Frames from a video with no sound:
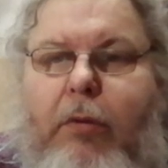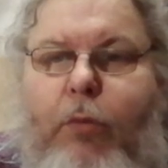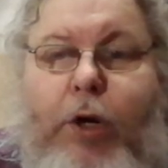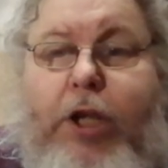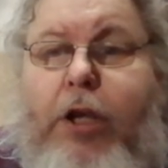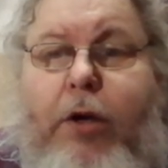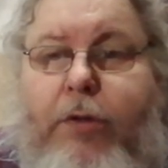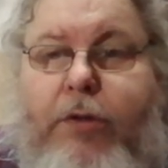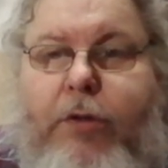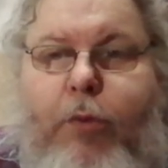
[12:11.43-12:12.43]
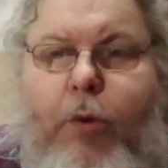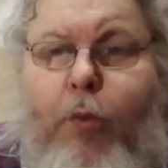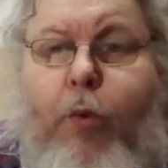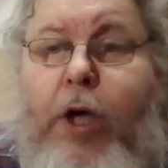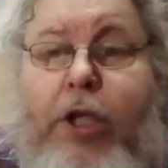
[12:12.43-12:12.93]
what do you use?
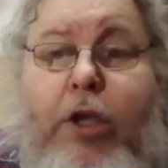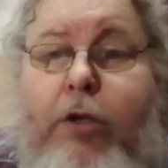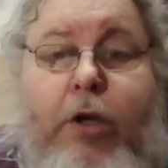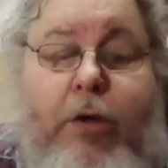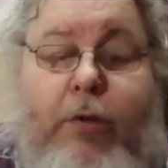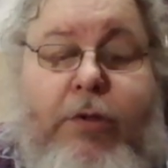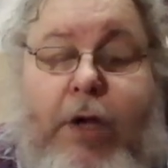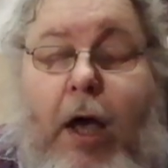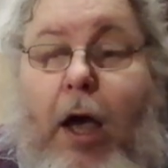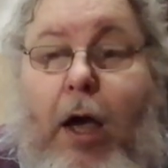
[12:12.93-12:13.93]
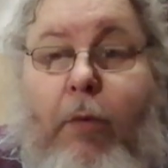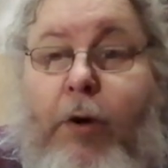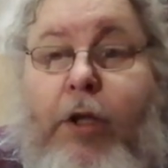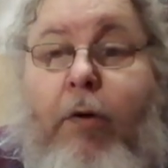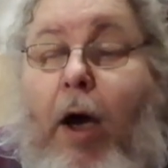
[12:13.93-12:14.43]
Will you use a,
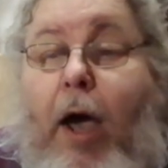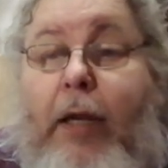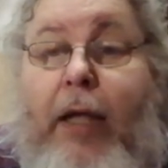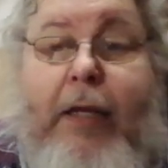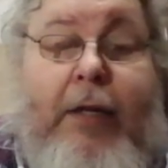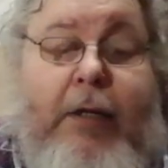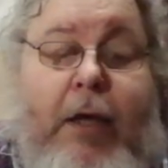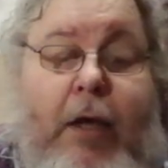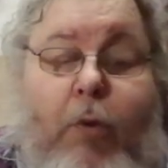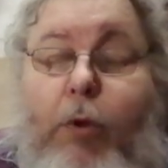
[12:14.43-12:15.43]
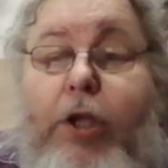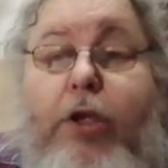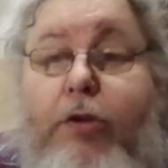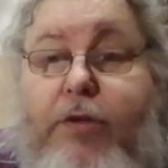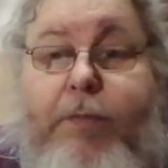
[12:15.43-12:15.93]
will you highlight it? Will
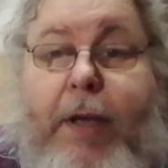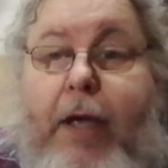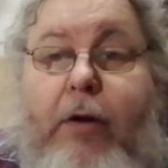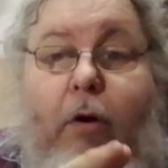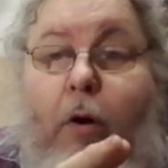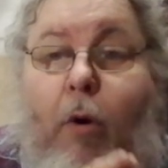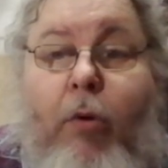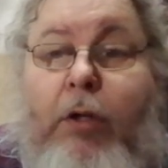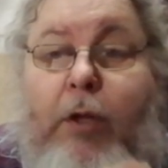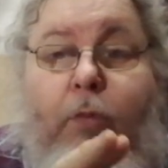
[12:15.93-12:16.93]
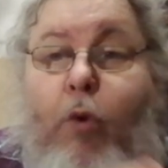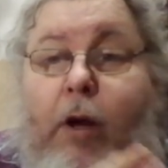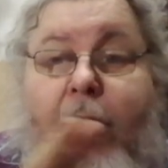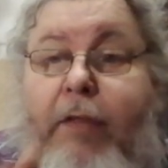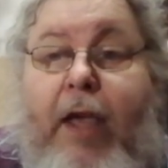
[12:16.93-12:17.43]
you use a pen or only
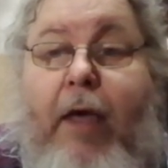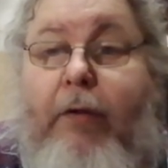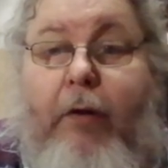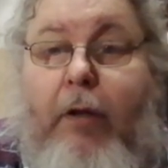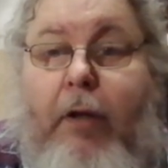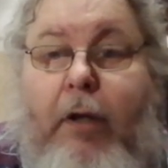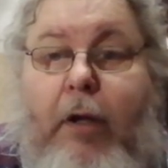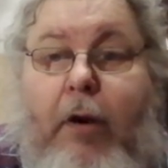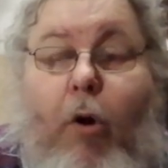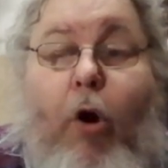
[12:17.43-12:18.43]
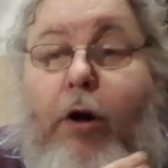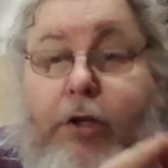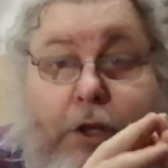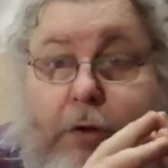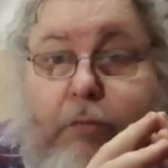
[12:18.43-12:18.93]
one or the other? Or
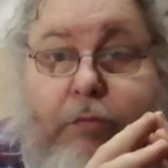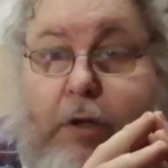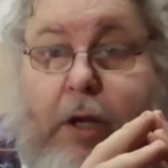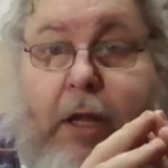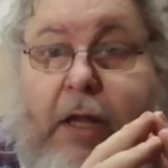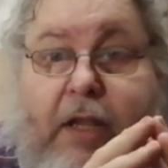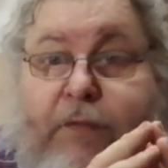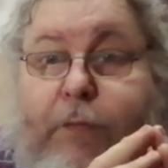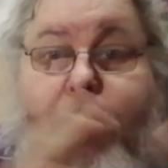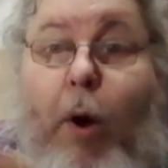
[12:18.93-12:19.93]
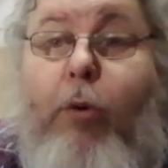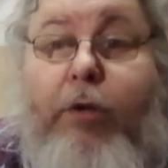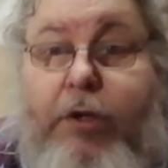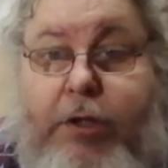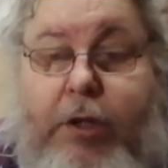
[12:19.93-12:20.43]
do you it's
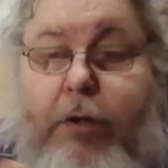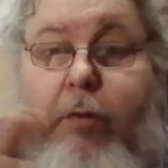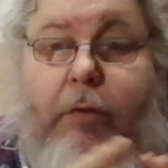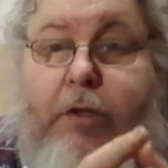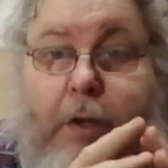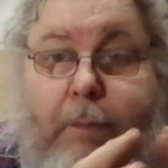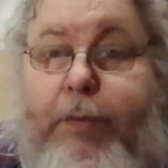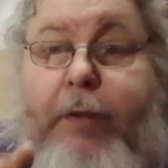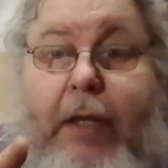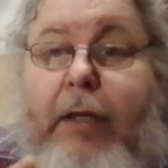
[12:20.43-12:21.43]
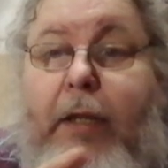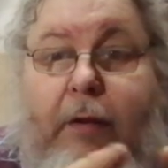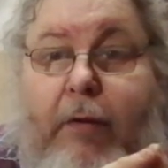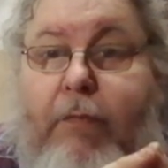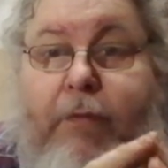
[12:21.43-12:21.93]
verboten to you,
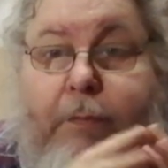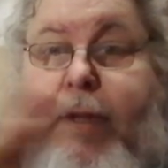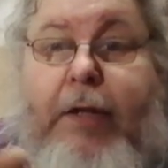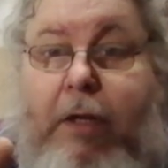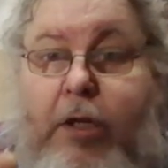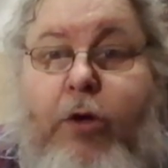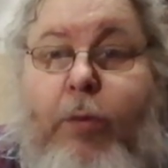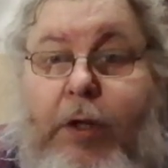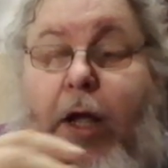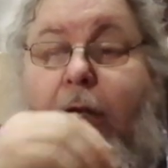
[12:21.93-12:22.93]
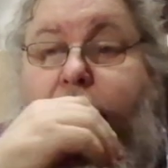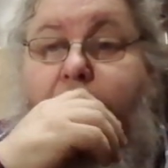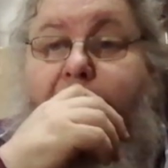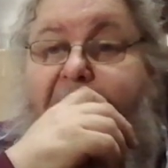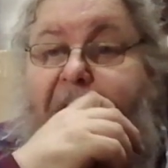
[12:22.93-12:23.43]
completely forbidden and you will not
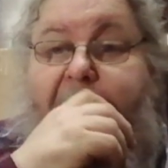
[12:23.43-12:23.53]
do it.